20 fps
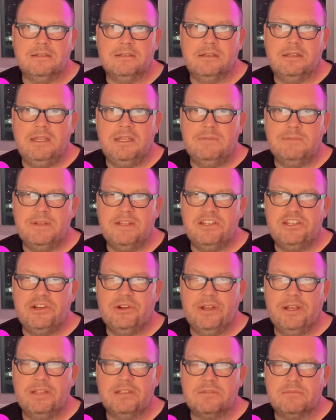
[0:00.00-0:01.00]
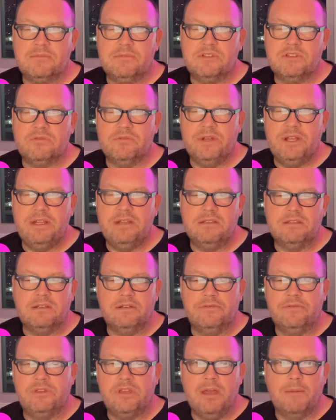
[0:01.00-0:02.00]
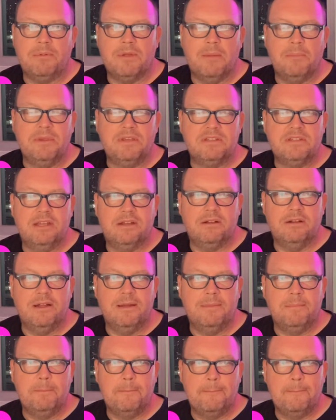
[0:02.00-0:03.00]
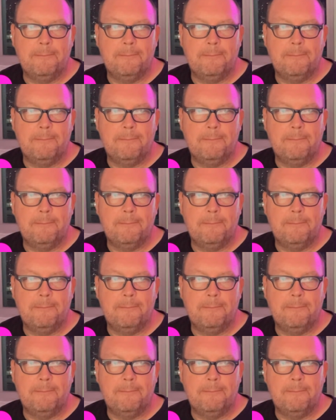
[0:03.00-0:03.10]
He's been sharing some screens of the upcoming sticker app.